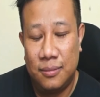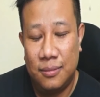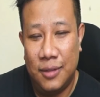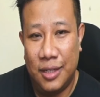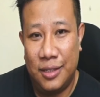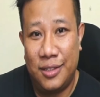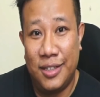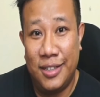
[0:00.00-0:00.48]

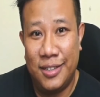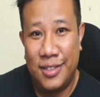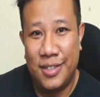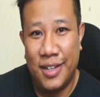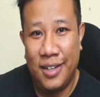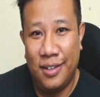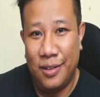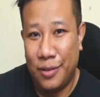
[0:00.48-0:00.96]
It's
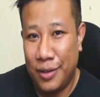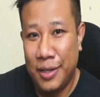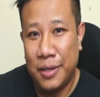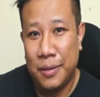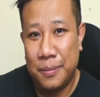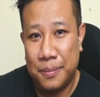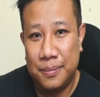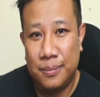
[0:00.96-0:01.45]
insane, right?
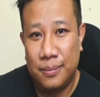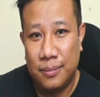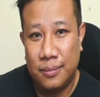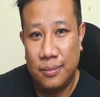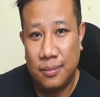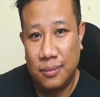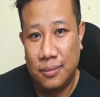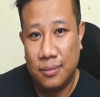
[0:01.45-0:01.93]

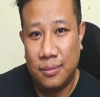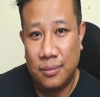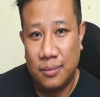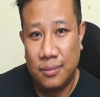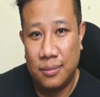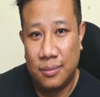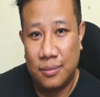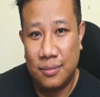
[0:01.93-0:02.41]

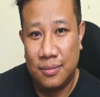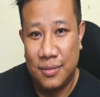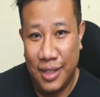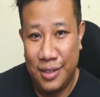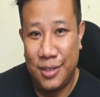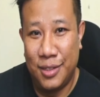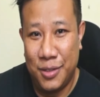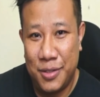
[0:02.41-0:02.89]

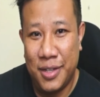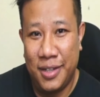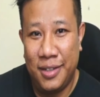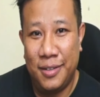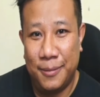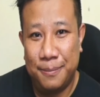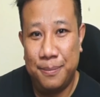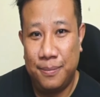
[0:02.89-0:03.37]
It's insane.
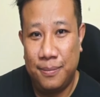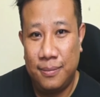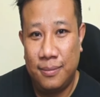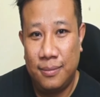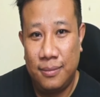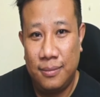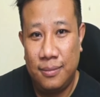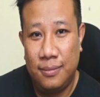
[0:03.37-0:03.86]

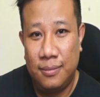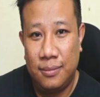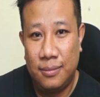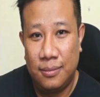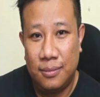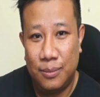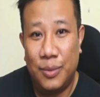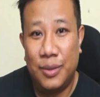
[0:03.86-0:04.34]

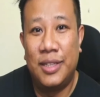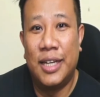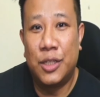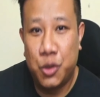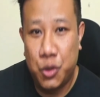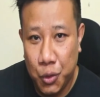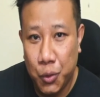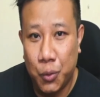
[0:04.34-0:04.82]
But
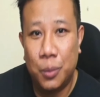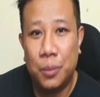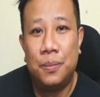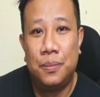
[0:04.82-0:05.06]
that's true.